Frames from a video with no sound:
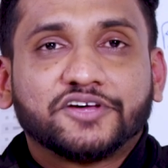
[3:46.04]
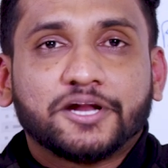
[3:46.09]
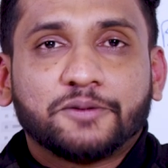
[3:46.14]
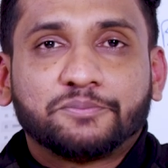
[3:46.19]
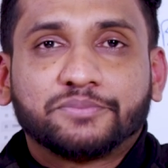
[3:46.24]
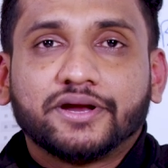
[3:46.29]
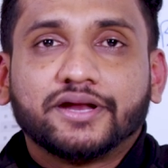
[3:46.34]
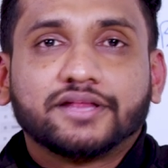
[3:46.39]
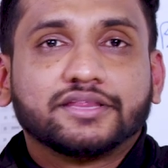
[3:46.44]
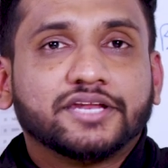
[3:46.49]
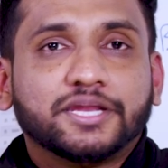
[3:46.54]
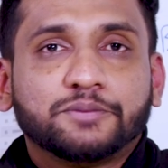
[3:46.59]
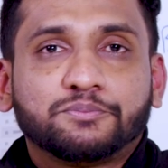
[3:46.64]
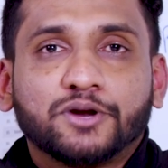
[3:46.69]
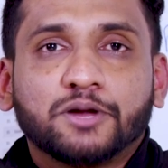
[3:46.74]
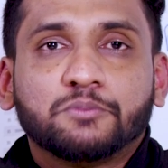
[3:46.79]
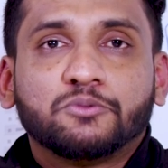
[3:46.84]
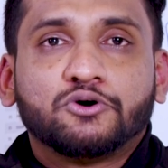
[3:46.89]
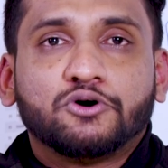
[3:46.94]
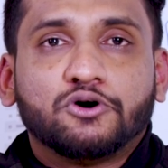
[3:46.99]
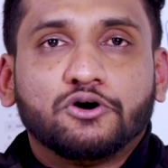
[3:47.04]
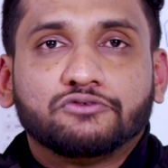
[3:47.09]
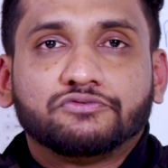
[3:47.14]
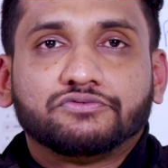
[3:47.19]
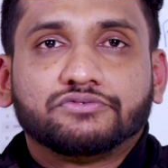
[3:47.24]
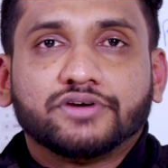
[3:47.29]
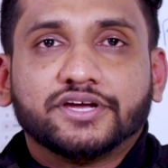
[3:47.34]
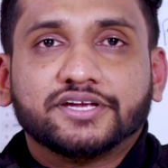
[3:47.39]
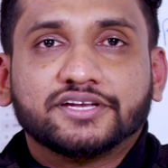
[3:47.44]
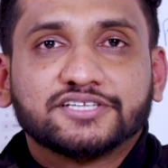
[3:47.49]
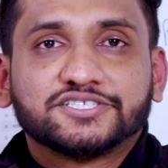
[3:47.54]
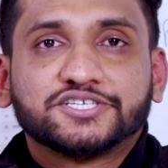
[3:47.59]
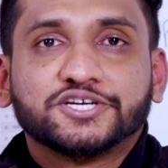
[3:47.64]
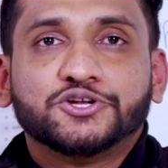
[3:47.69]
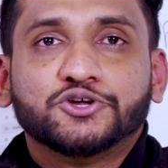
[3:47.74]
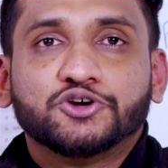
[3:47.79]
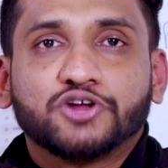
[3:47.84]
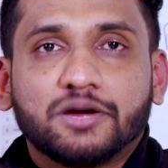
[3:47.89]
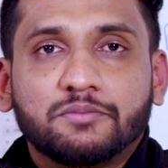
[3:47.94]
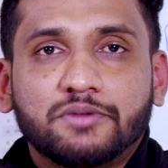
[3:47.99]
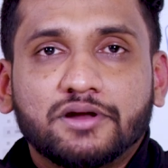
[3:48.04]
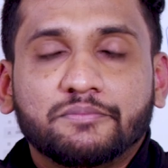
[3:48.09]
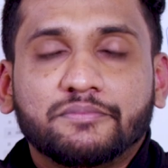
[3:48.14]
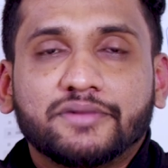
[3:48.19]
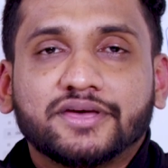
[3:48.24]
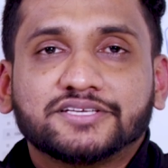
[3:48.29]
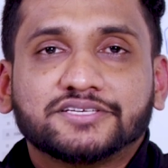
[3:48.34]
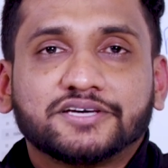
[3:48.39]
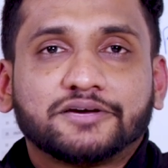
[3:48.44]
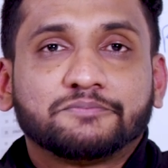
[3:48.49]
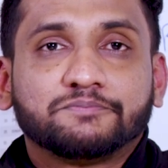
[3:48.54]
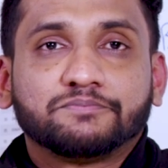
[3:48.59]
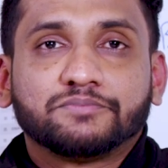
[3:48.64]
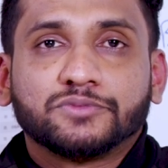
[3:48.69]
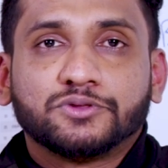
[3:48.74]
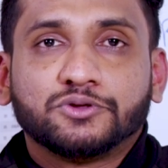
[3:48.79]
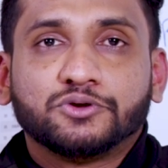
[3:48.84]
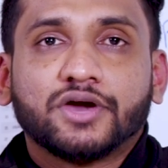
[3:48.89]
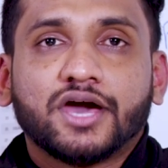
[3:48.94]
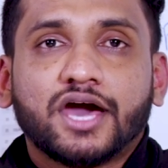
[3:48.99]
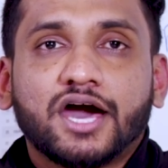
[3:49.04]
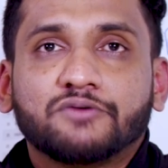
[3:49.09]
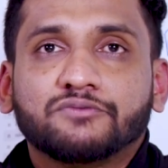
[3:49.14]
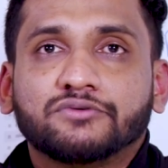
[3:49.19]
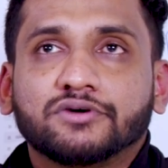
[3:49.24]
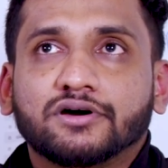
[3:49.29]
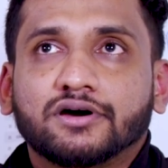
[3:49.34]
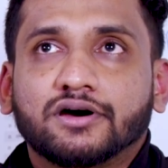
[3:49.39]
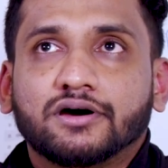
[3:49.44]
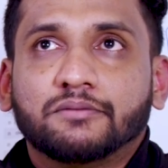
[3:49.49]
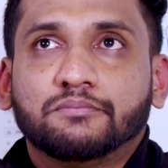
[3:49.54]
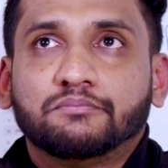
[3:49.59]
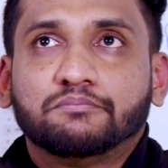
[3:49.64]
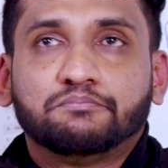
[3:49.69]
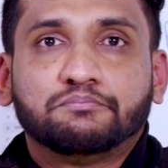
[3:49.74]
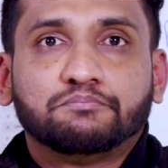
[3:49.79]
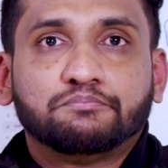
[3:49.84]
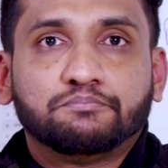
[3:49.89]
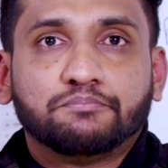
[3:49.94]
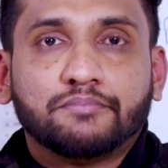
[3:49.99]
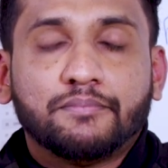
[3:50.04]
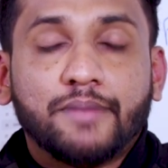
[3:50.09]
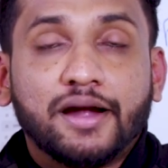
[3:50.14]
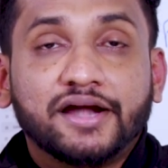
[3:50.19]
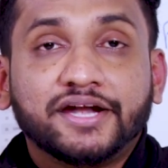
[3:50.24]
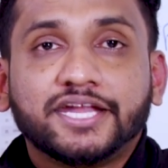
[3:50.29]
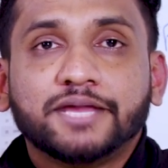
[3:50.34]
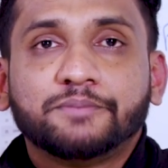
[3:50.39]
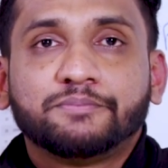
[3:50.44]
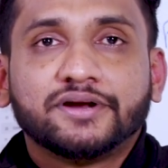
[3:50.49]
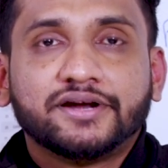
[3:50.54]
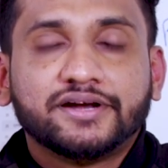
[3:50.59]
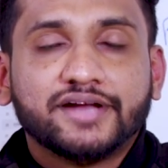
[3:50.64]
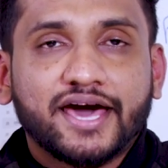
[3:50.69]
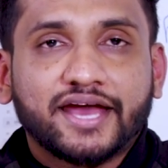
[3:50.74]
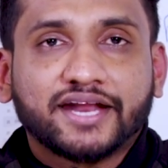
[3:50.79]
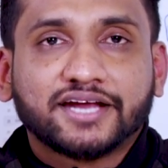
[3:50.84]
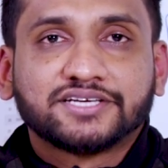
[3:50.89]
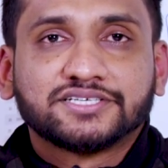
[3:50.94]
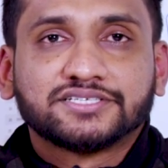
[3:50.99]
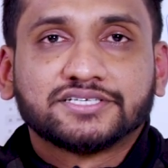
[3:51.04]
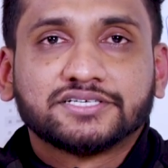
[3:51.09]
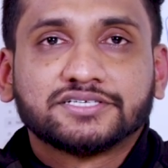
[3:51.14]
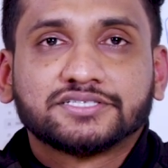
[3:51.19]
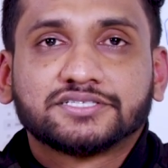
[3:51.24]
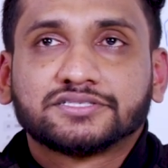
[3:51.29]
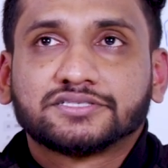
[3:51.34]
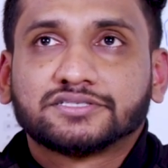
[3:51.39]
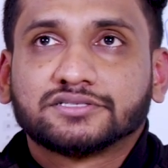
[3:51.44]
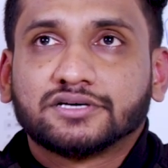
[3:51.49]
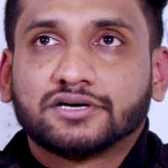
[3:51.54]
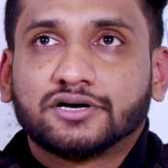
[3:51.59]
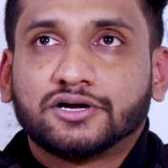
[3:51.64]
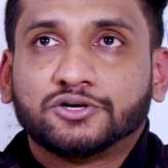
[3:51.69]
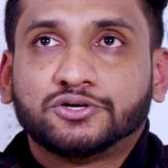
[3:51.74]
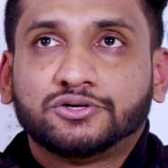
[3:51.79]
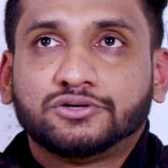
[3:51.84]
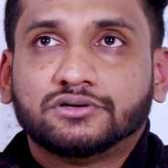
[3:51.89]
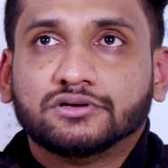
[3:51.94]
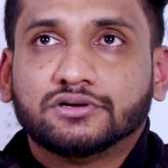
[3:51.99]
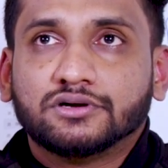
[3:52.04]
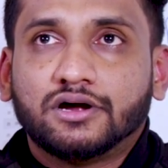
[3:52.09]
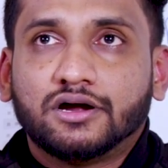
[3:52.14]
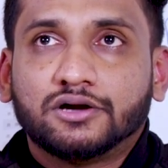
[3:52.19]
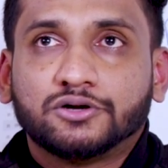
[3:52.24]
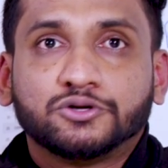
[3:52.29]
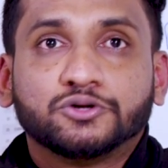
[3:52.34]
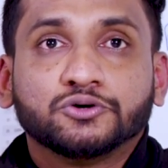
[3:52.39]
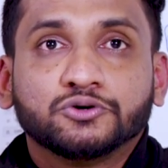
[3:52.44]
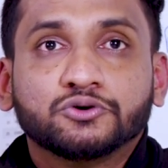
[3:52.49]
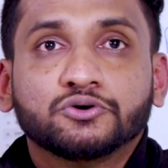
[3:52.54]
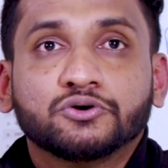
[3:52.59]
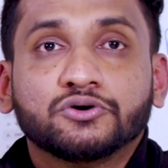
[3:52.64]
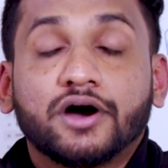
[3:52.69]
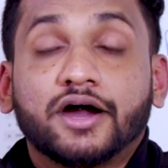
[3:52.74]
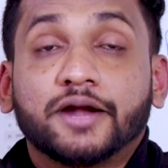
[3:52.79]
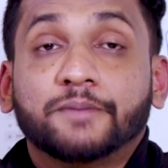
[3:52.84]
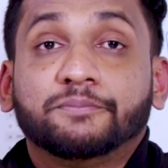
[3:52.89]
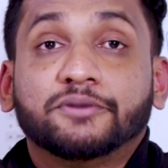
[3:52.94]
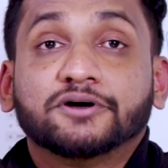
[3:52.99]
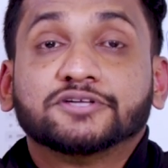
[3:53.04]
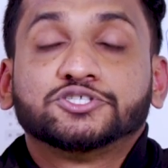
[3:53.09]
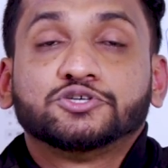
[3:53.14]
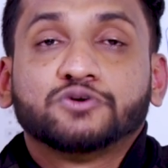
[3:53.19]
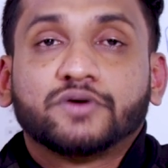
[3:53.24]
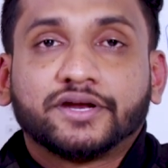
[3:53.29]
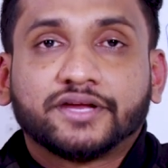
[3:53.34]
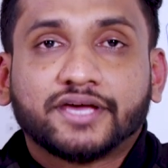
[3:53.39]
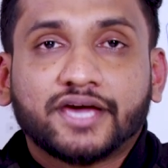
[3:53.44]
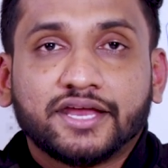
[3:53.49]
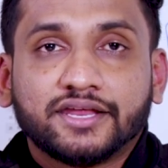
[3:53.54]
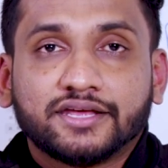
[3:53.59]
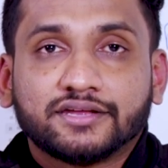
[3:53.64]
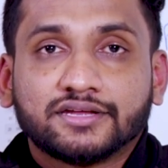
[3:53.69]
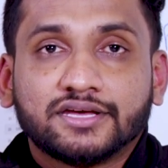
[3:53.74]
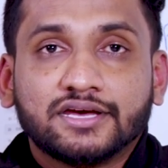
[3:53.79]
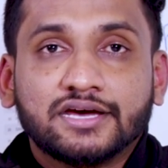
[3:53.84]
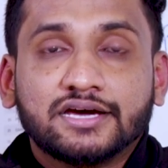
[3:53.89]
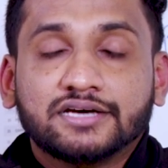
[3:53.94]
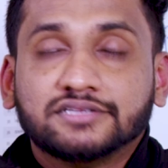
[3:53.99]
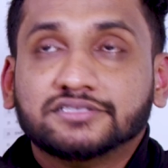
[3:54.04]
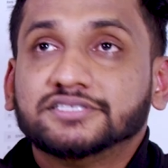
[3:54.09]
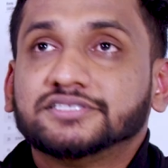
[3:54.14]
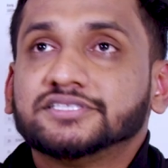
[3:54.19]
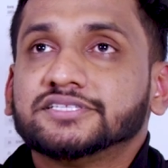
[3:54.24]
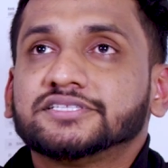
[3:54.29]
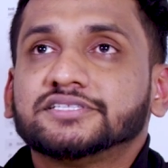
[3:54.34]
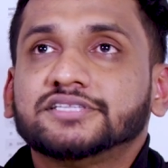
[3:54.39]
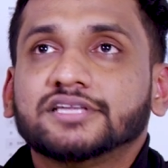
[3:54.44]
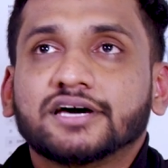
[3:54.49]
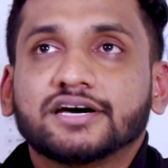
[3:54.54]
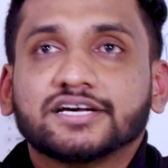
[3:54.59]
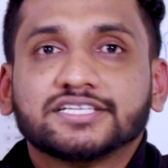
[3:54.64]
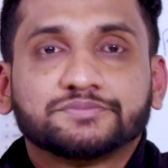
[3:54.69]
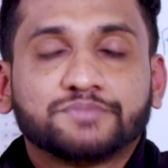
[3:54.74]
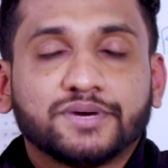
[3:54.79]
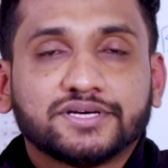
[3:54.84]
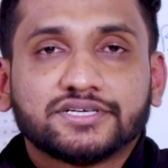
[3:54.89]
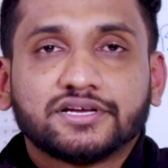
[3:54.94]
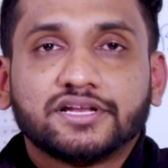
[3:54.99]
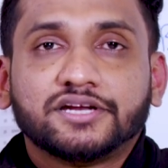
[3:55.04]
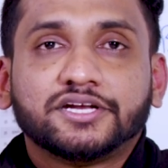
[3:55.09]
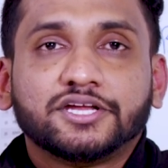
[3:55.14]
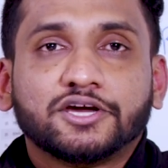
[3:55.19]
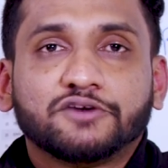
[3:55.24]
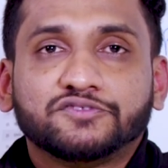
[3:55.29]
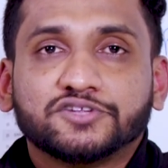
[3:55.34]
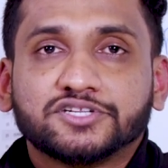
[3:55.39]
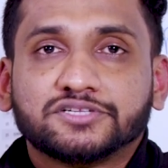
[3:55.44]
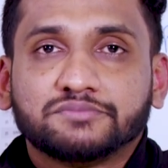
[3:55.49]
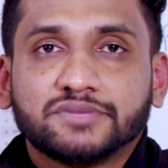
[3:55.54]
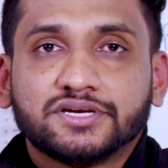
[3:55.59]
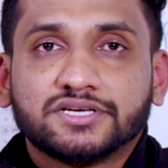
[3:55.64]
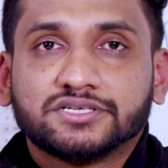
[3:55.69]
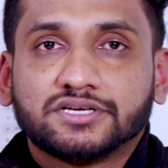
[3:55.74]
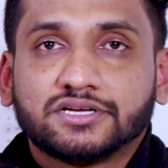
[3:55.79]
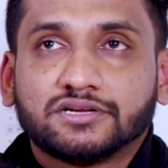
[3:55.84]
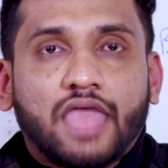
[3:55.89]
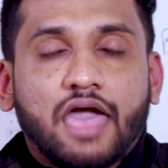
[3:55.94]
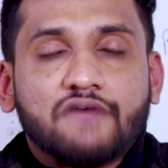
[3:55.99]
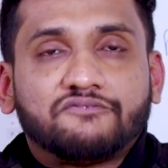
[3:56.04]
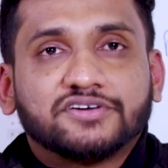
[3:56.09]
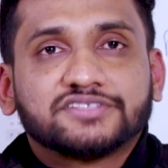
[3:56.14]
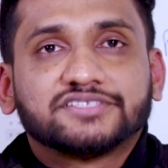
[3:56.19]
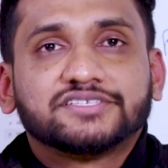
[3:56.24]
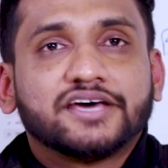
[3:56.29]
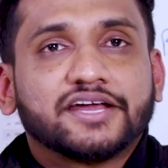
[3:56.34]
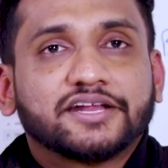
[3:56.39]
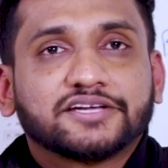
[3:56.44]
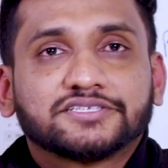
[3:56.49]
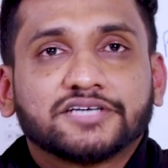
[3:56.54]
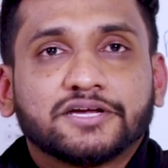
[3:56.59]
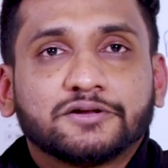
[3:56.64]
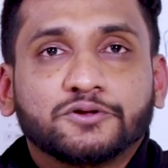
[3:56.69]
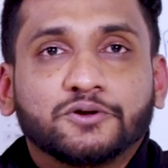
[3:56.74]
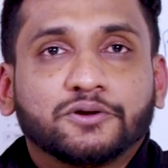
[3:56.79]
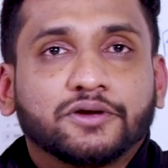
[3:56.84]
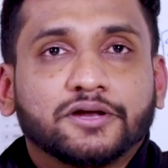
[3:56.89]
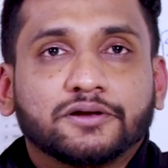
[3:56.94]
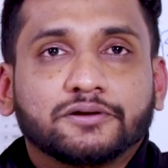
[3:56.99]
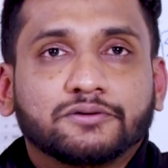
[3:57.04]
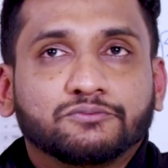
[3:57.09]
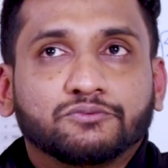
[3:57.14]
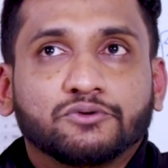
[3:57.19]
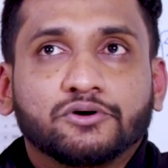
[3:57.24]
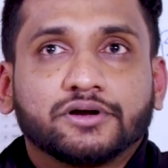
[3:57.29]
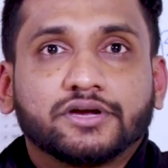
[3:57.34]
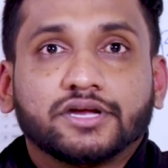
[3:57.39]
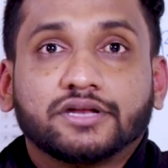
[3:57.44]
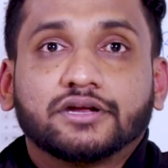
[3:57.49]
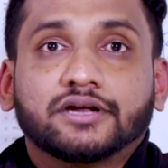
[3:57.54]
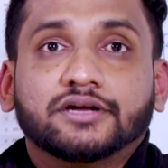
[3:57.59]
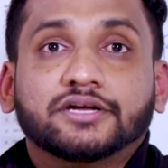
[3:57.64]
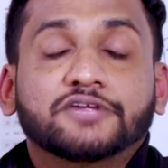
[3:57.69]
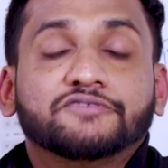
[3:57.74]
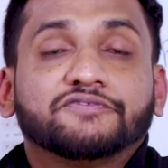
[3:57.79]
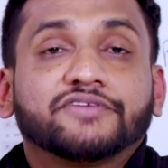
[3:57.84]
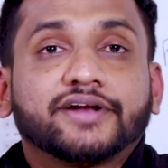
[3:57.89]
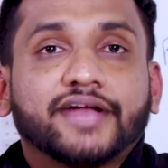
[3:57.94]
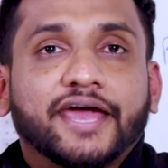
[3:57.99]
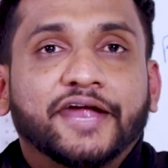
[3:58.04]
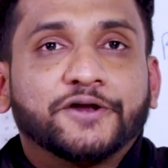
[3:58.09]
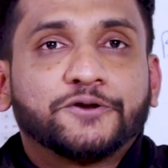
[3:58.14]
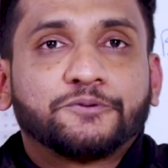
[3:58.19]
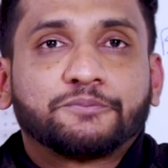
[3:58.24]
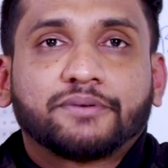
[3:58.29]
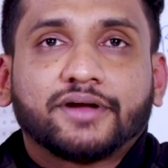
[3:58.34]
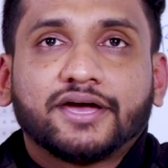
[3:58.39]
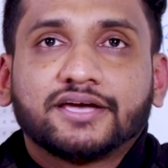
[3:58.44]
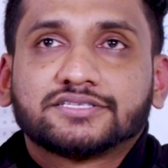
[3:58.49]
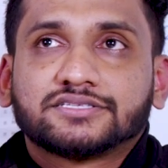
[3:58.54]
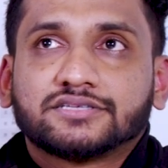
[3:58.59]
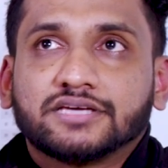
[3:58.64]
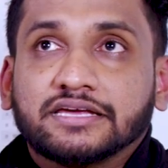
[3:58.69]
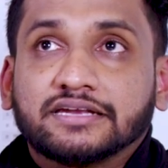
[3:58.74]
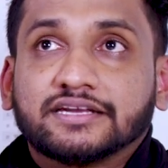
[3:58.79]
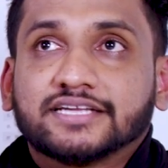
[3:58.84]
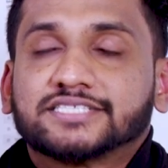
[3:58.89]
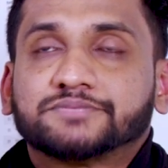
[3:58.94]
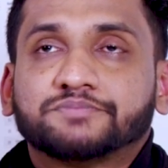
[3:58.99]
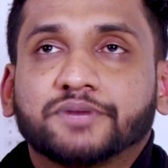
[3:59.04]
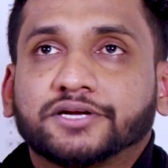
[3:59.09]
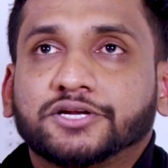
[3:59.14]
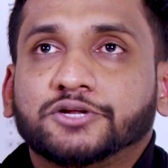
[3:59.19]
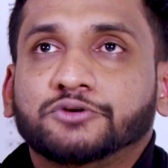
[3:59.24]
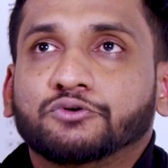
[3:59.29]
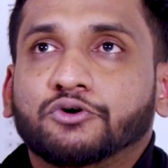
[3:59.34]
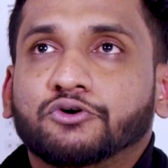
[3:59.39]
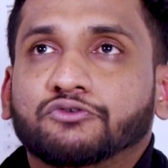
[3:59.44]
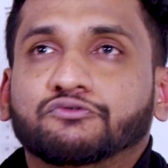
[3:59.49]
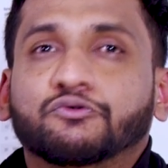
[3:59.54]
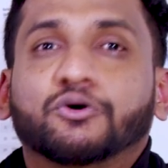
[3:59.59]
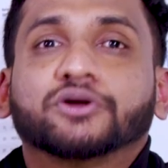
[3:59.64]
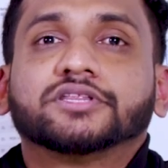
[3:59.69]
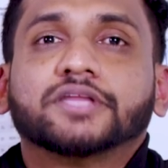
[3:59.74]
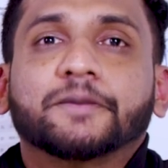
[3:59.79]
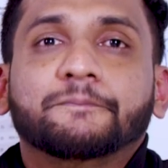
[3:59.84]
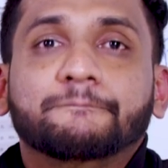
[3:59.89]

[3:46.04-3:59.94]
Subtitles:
obtaining the diploma of Industry Durable Major, you have multiple directions to go and pursue your career. This is the specialty of this major. First direction, you can work in a different enterprise, irrespective of what the